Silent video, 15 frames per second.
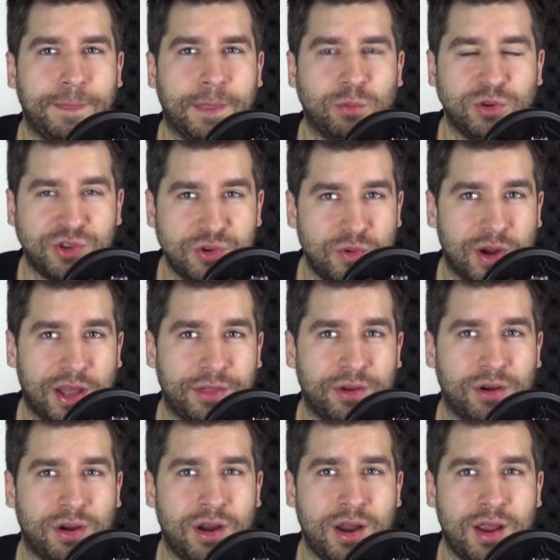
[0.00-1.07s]
Would you
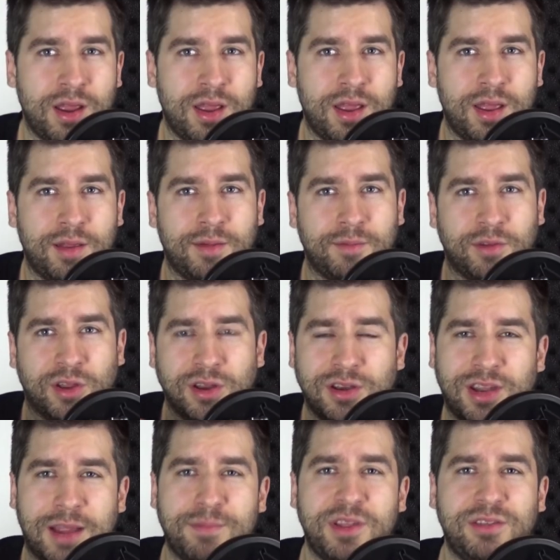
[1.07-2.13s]
rather
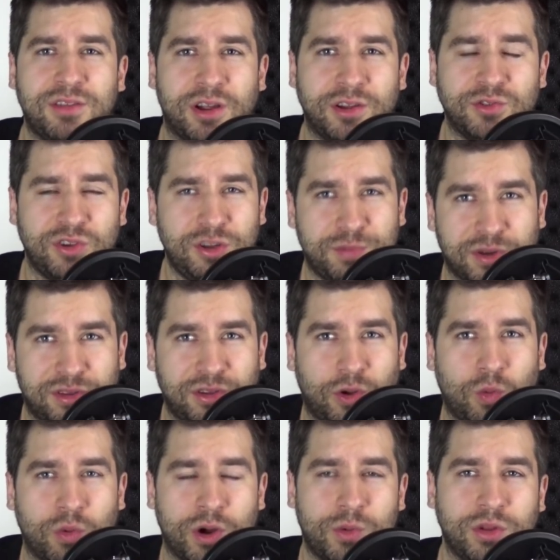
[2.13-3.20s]
condemn these countries but still
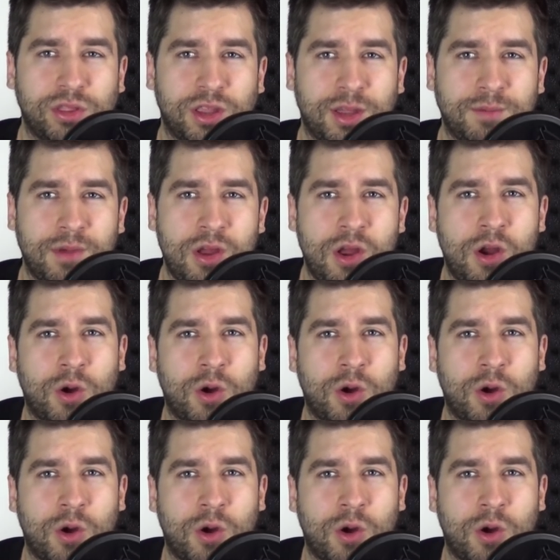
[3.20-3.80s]
work with them,